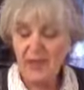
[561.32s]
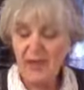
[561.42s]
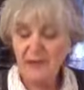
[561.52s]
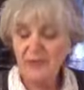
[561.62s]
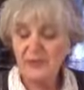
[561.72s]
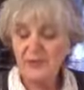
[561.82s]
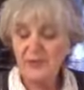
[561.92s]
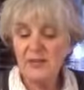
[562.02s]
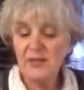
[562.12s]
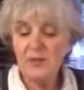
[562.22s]
and they
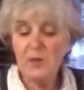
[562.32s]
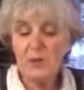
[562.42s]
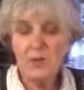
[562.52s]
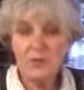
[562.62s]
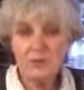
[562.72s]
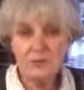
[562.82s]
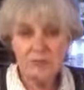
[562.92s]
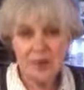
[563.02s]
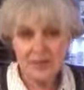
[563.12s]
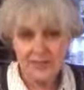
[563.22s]
give you all sorts
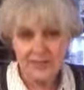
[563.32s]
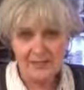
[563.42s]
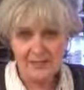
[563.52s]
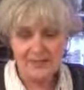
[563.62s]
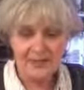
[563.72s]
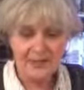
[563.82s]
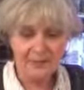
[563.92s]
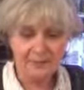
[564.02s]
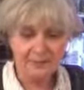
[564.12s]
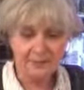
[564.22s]
of ideas for
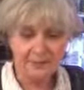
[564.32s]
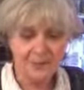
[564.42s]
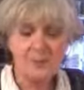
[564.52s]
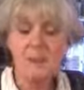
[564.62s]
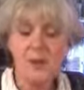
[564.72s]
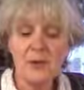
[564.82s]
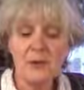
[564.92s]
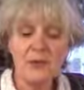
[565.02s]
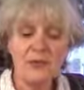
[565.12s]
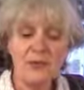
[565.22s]

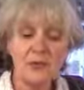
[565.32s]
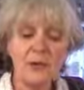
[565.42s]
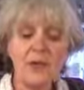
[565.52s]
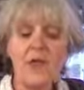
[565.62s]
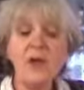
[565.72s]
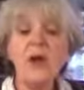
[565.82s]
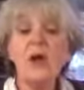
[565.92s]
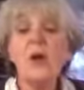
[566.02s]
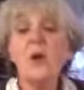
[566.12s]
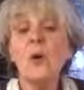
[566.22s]
components for jewellery,
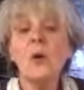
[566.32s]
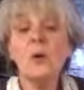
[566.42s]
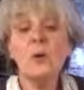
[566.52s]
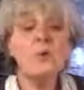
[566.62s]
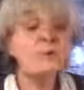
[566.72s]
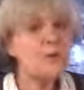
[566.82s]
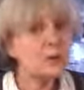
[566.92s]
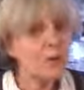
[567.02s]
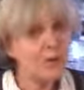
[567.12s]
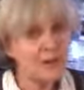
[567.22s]
or
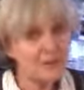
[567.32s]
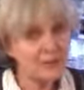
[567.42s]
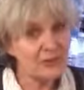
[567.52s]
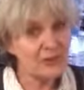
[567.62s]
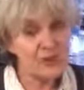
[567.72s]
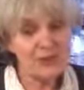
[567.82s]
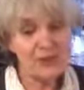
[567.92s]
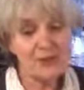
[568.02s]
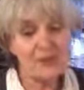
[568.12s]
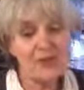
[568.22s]
you can make them much
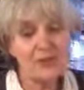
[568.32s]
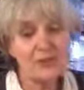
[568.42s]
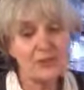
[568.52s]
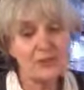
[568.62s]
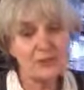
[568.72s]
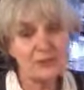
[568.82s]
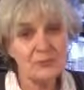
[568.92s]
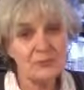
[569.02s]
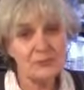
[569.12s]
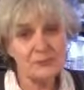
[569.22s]
larger and make them into
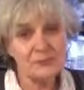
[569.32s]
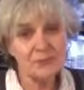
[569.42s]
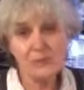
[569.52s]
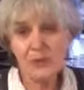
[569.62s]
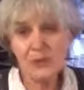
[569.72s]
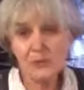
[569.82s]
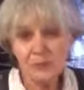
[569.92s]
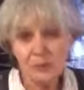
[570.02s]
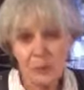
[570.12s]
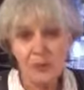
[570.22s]

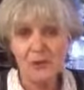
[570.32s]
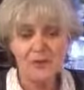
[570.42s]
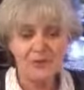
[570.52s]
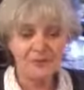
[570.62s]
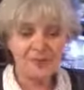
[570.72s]
beautiful bowls.